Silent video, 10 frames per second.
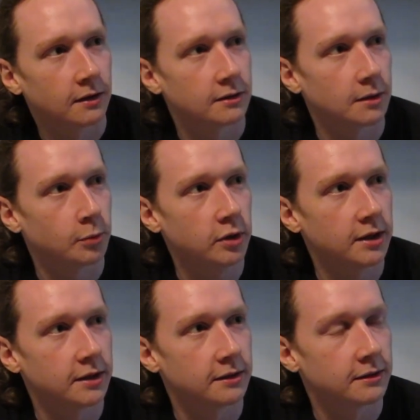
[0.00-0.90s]
in a
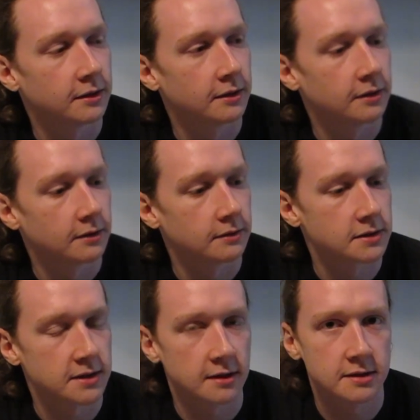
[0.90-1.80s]
pretty
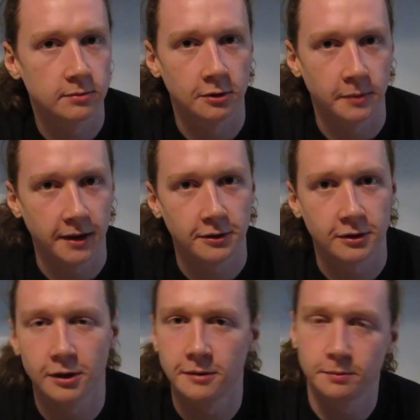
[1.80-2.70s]
sensible manner,
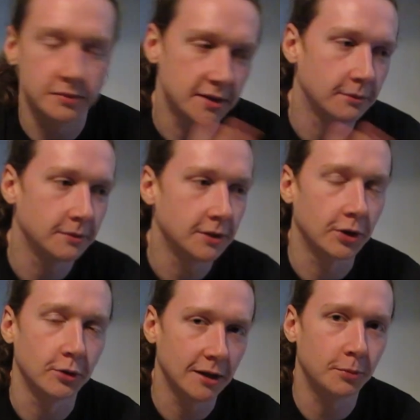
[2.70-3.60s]
or
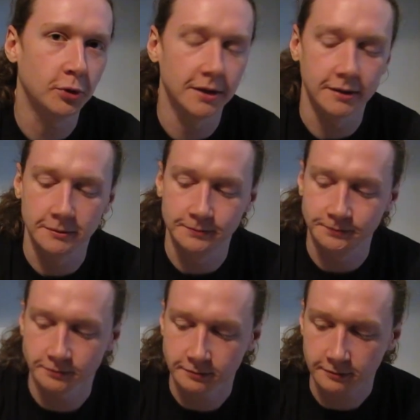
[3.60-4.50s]
in a pretty.
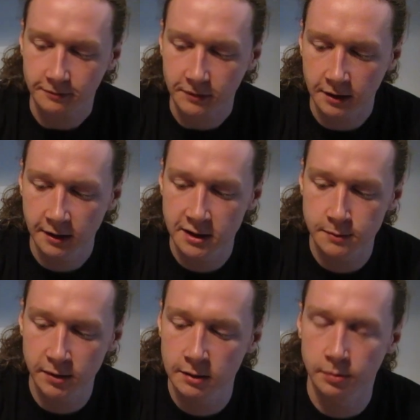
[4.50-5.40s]
He's
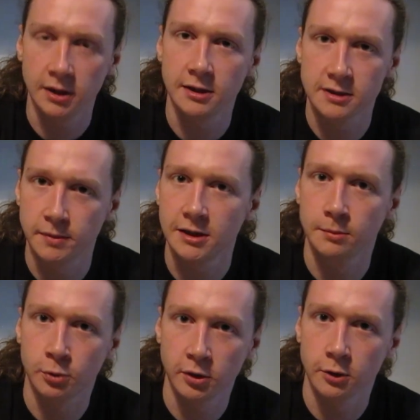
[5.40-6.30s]

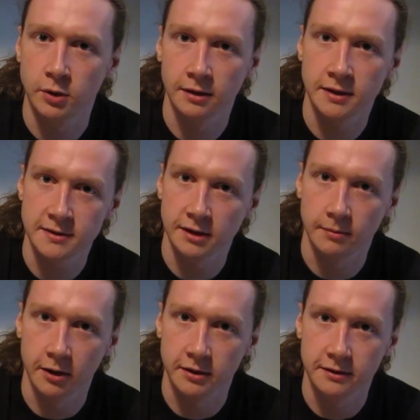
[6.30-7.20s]
being pretty realistic
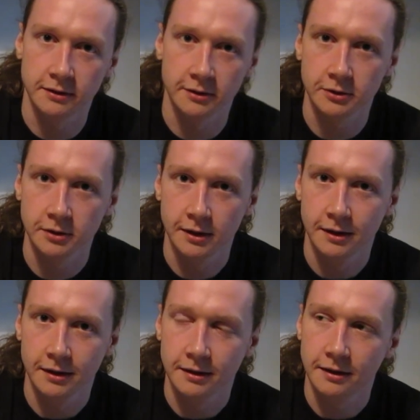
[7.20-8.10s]
about it, and
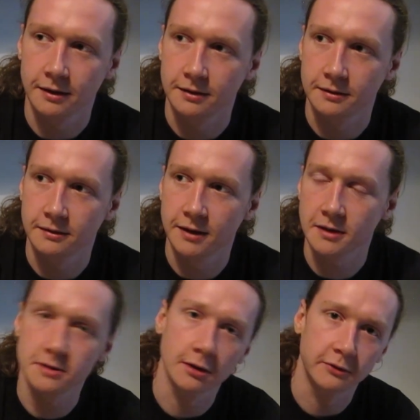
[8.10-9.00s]

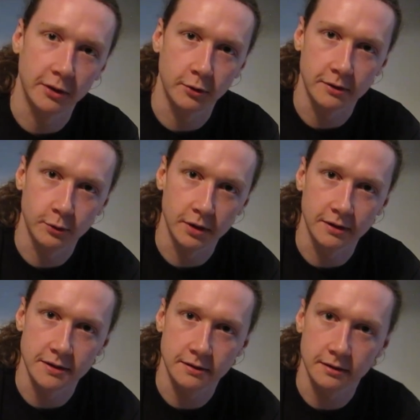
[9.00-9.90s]
that's not very
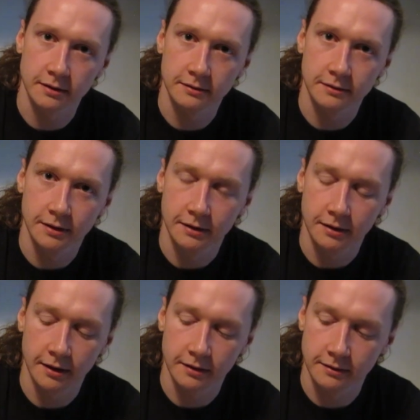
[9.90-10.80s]
realistic.
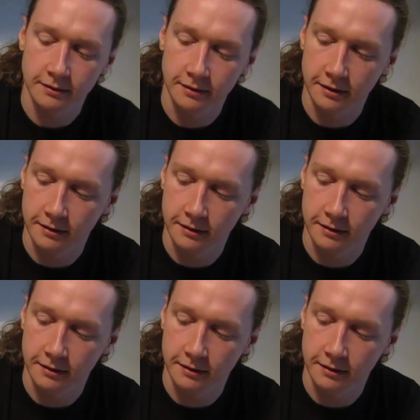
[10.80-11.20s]
And